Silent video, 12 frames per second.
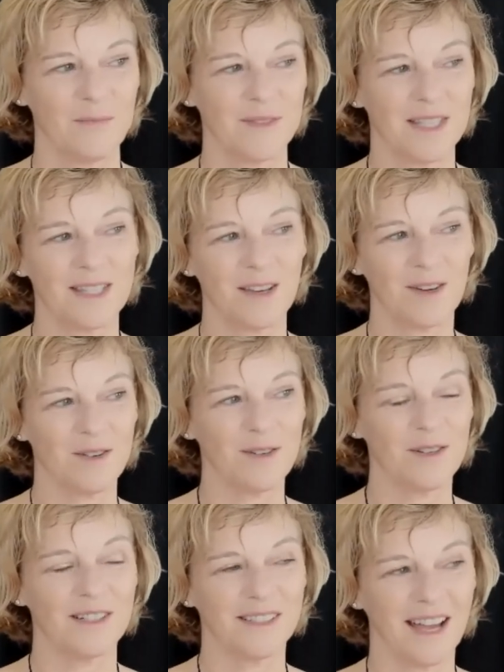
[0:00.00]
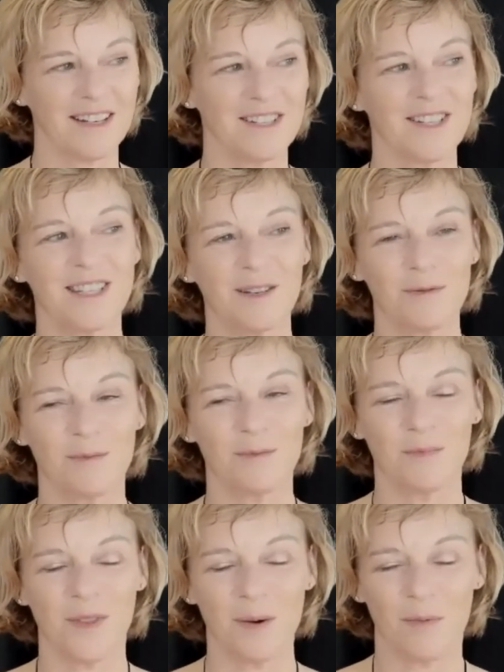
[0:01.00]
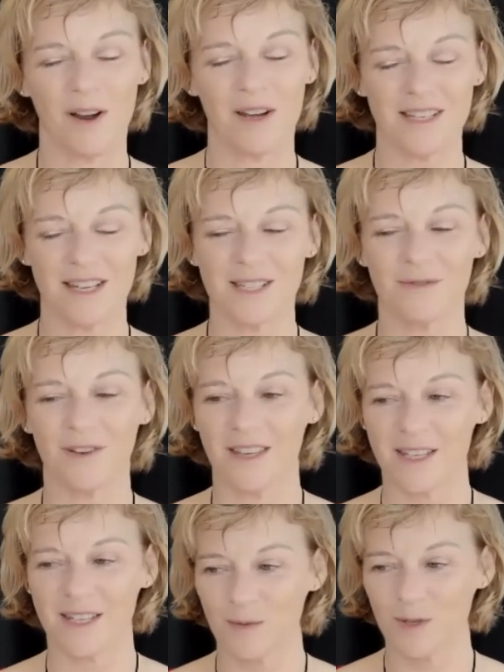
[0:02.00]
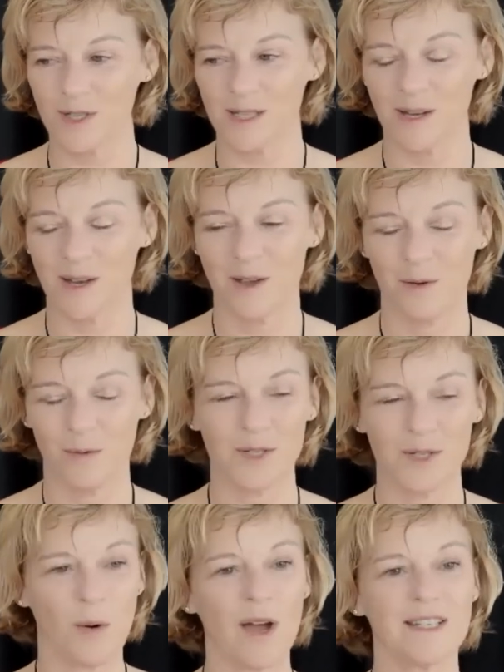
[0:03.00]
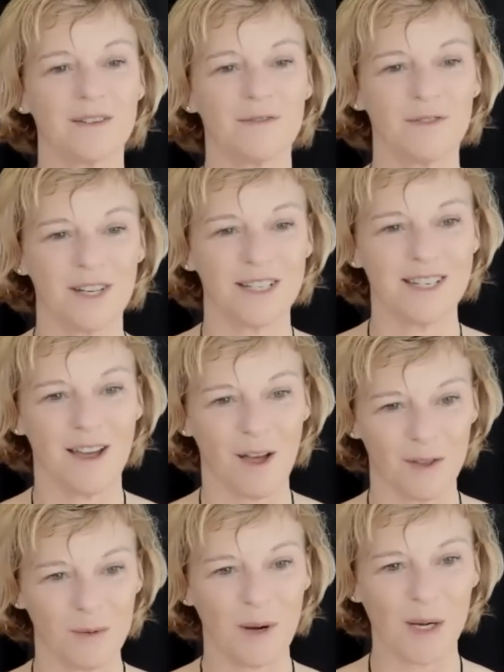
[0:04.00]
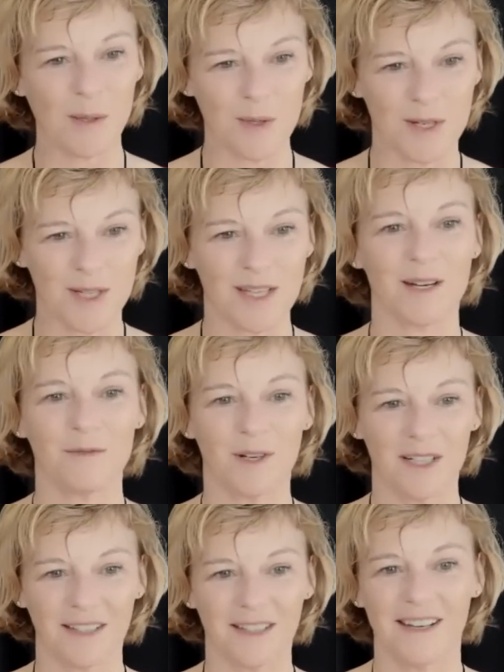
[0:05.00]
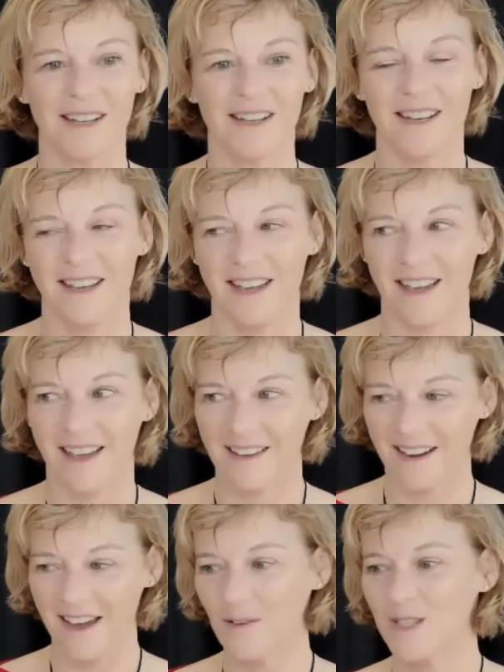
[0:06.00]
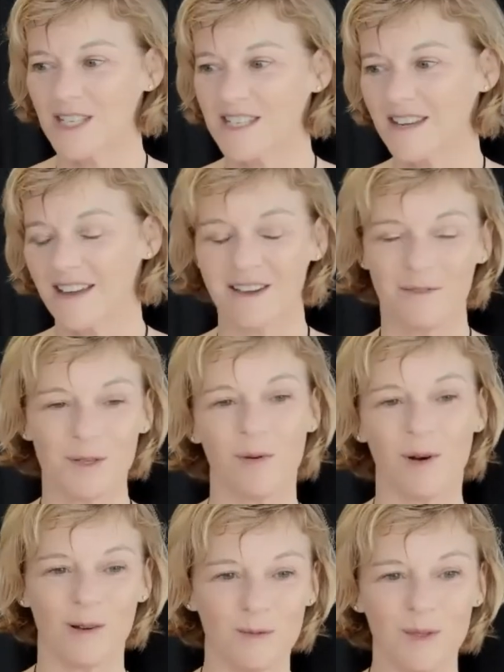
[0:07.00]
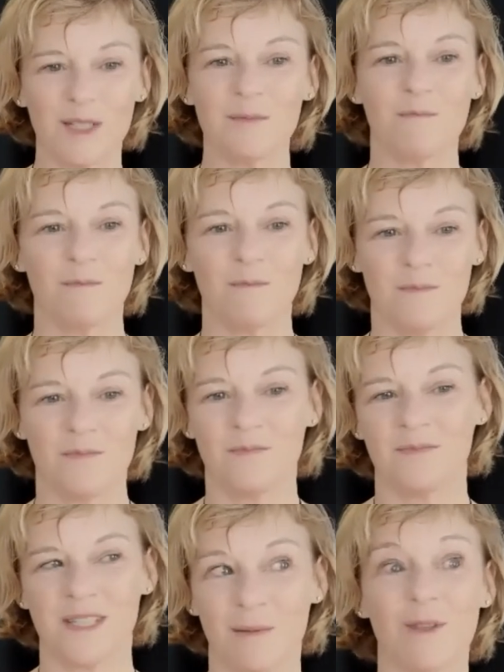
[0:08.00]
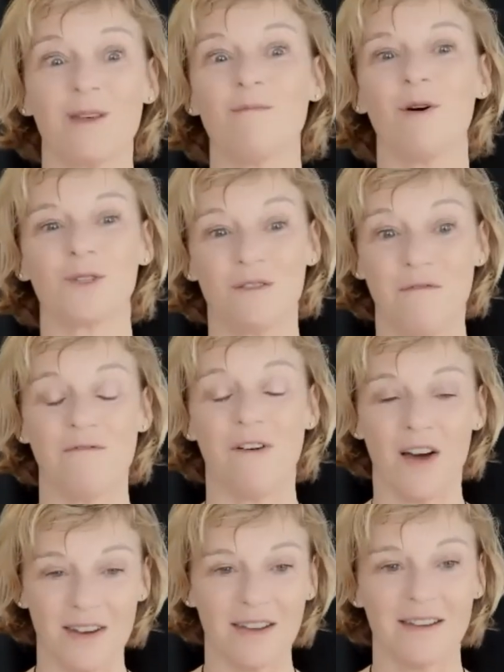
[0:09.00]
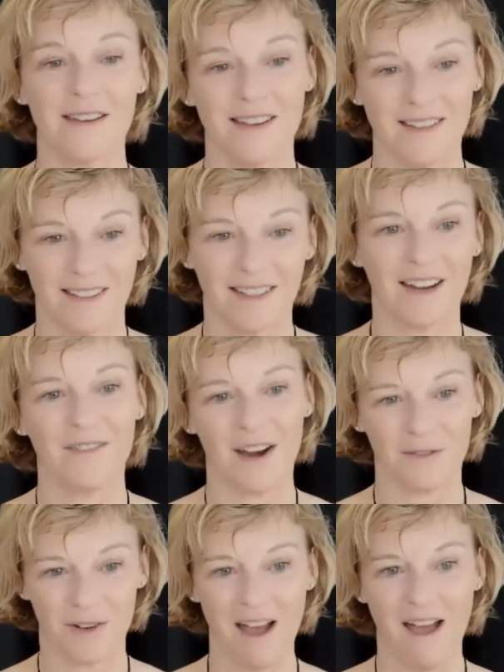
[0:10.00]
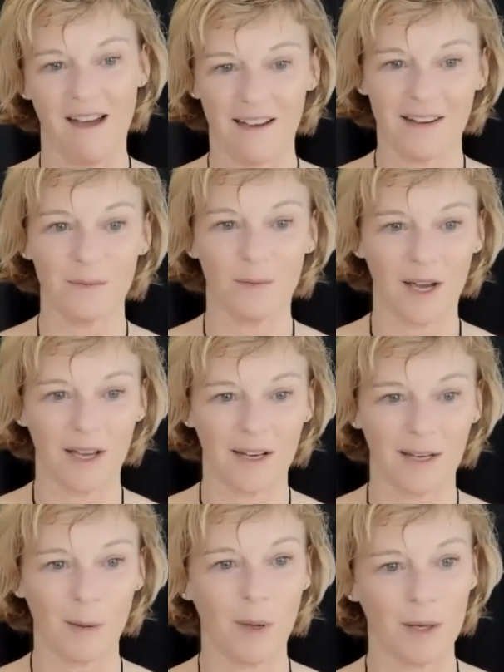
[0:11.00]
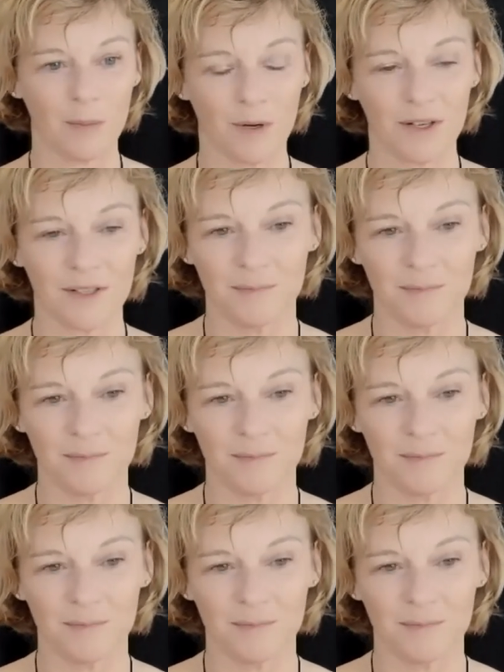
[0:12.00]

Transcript: So actually the process for this was quite different to other papers that I've written. And I have to say it was probably some of the most fun that I've ever had writing a paper.